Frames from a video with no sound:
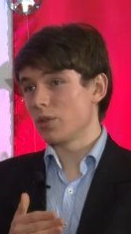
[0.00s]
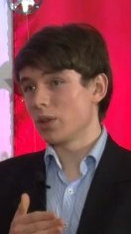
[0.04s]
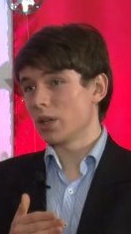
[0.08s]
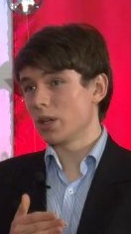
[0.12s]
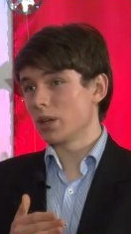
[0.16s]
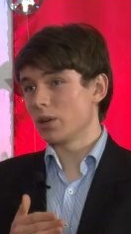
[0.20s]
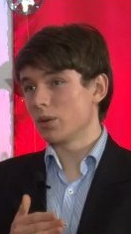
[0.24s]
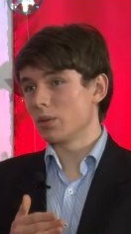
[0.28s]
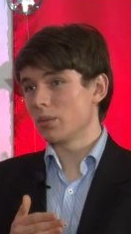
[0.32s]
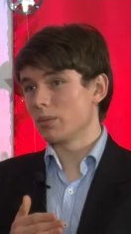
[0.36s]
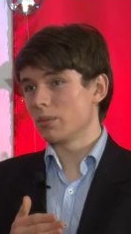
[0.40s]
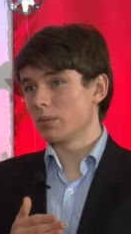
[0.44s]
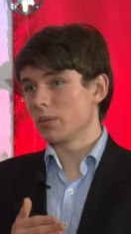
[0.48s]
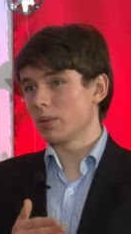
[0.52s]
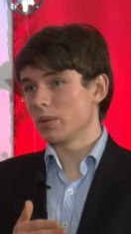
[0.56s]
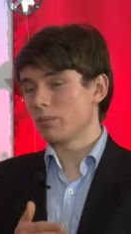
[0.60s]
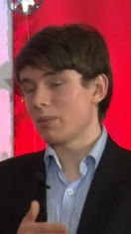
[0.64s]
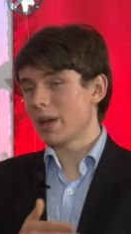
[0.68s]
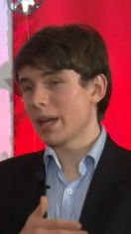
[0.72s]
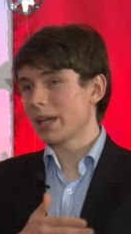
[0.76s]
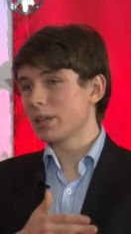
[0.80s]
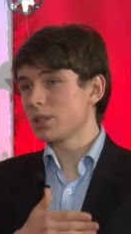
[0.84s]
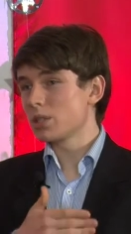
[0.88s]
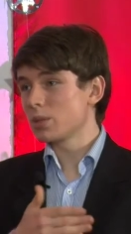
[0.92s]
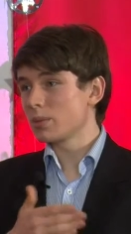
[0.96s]
feel
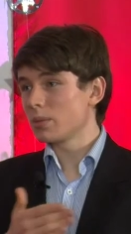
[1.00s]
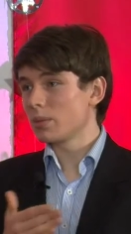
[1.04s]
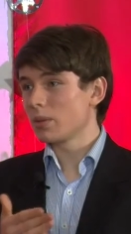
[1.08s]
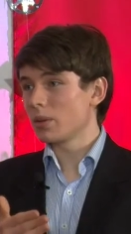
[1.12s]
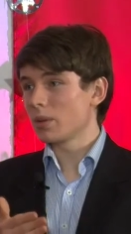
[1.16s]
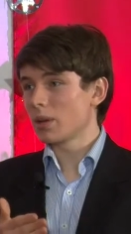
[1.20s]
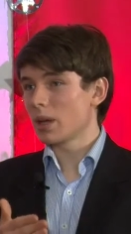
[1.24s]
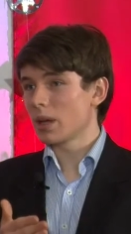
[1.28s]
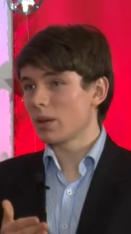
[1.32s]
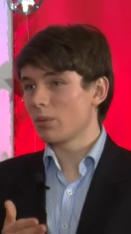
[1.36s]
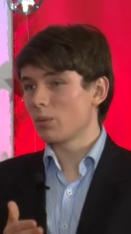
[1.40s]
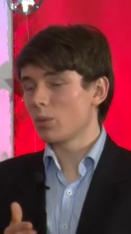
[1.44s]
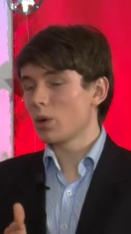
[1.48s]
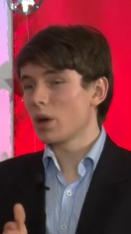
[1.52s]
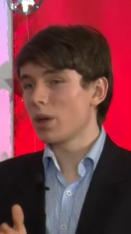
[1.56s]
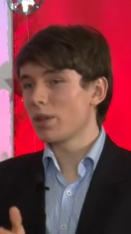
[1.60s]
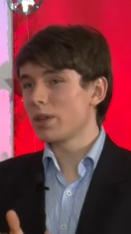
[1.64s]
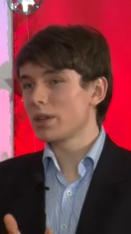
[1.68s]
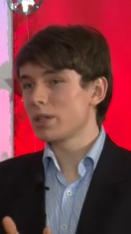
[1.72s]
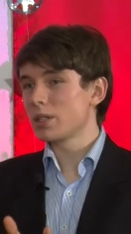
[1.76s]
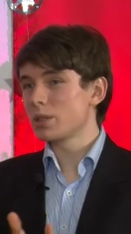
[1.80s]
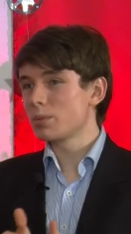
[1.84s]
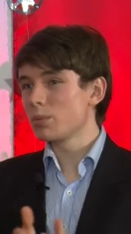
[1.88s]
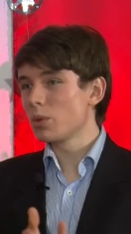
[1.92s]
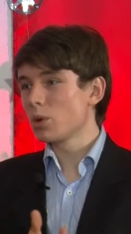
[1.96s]
make us, while
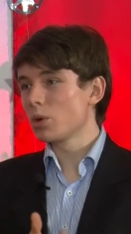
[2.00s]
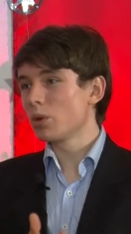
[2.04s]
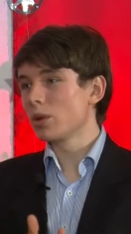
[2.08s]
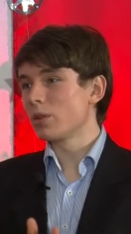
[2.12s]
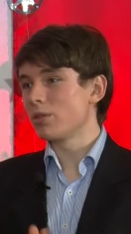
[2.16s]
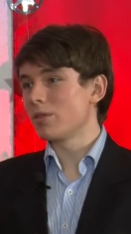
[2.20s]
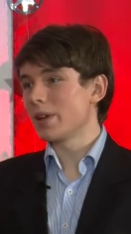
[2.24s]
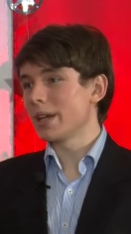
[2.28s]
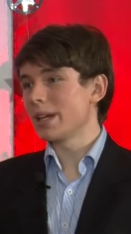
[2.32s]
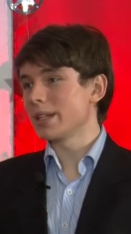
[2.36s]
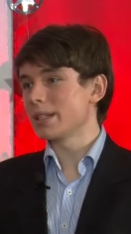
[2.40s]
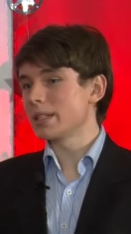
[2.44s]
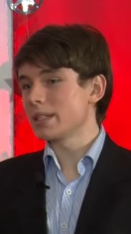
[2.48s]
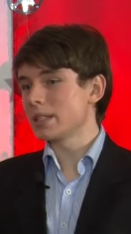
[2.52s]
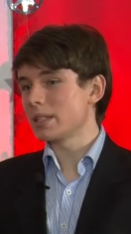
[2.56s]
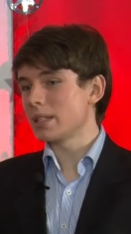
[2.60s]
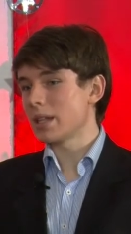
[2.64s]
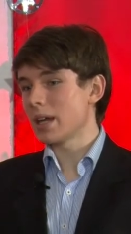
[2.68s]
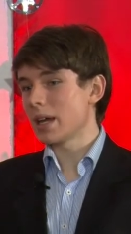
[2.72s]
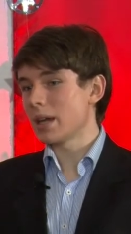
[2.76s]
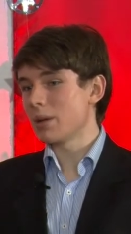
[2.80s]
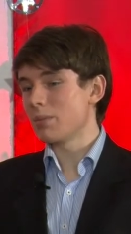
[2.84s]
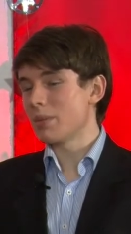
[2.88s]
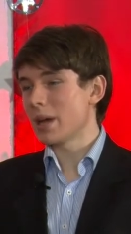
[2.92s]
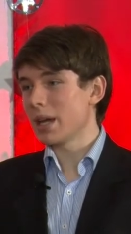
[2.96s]
they're small events,
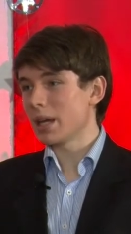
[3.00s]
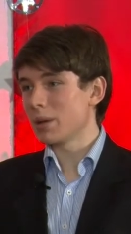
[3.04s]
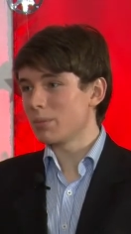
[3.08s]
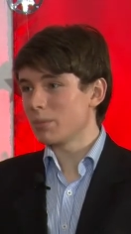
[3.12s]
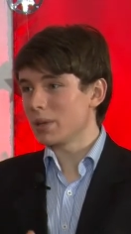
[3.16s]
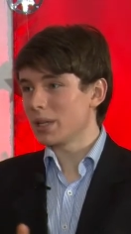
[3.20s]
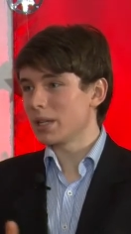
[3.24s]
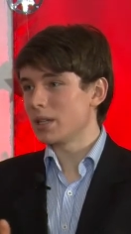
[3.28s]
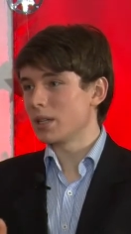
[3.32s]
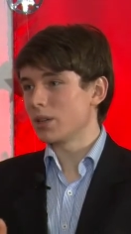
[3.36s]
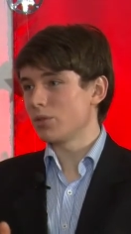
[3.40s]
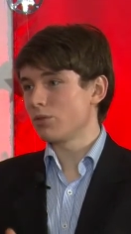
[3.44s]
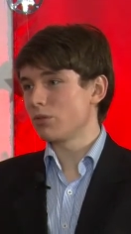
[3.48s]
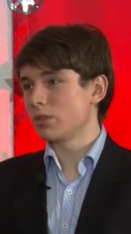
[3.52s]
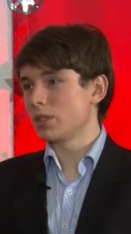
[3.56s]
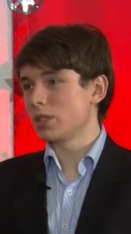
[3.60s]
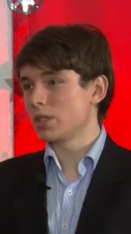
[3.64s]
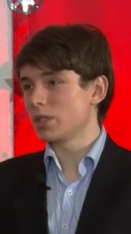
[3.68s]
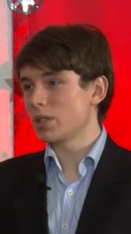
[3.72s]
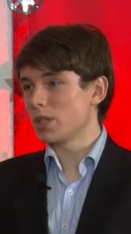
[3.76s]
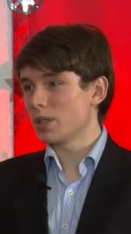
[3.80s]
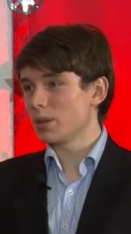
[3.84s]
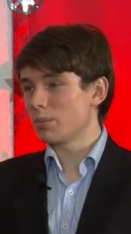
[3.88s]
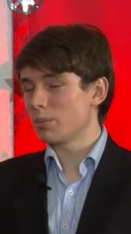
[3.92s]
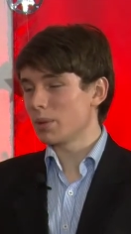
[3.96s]
they make a big
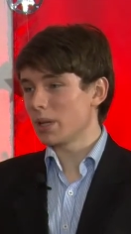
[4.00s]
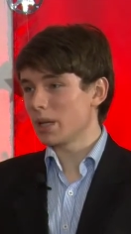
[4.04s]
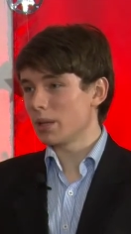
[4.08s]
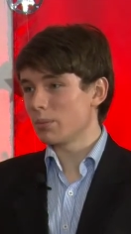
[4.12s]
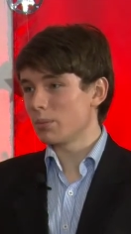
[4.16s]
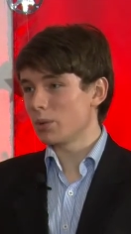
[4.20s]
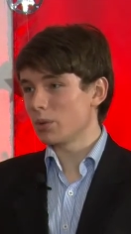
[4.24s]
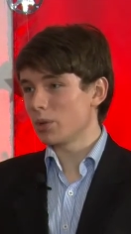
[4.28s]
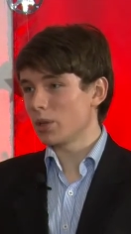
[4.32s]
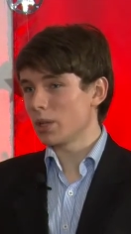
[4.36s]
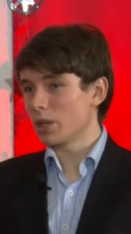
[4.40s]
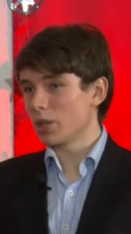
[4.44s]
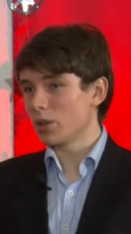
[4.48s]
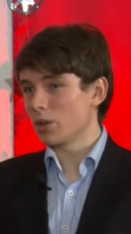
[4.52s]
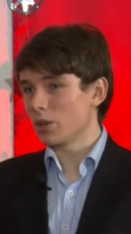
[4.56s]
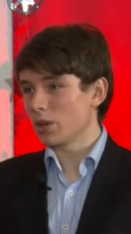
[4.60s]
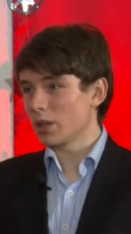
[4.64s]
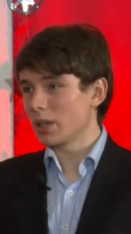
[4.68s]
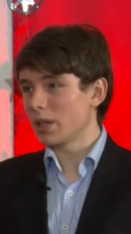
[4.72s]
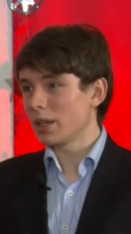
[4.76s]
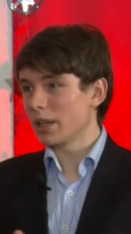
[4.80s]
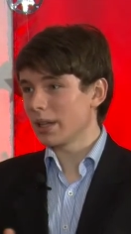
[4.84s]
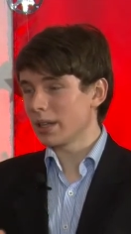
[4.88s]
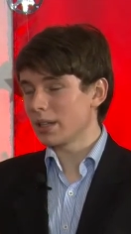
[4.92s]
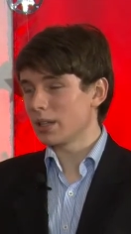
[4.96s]
difference to the people that you're
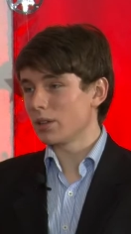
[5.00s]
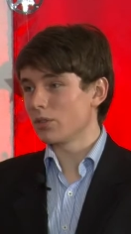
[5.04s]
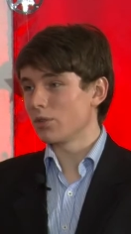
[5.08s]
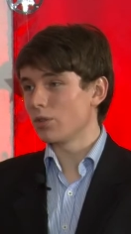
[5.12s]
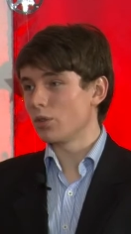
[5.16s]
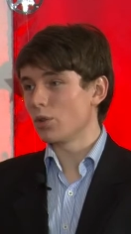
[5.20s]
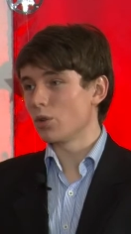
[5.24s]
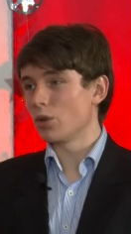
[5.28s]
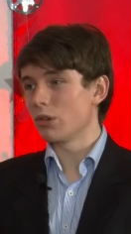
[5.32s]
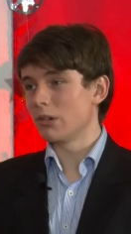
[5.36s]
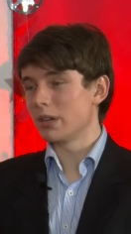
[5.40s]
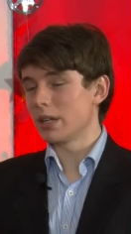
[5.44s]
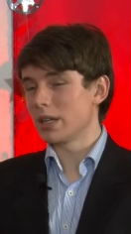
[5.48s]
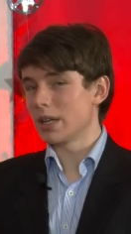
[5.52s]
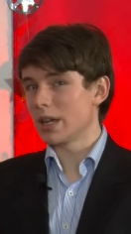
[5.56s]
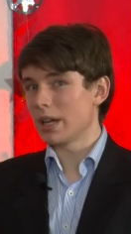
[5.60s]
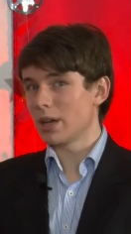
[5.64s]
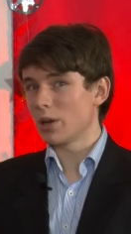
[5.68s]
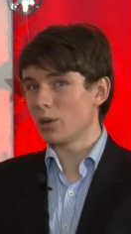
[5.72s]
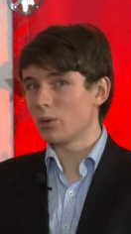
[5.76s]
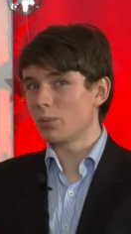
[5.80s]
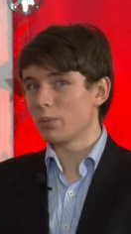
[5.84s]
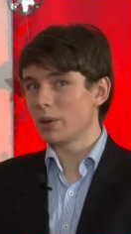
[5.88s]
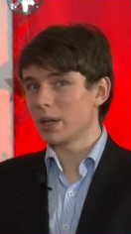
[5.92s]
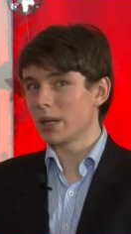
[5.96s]
collecting for and
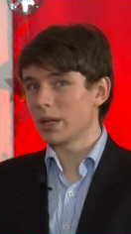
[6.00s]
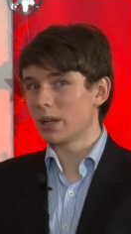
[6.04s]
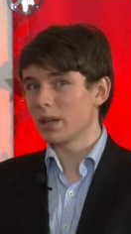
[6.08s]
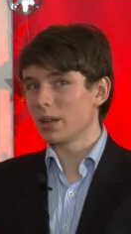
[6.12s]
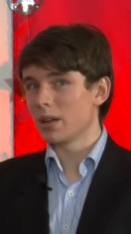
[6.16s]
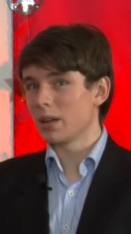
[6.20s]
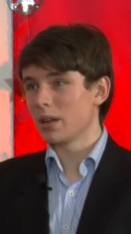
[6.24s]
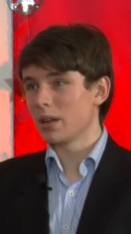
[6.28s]
helping.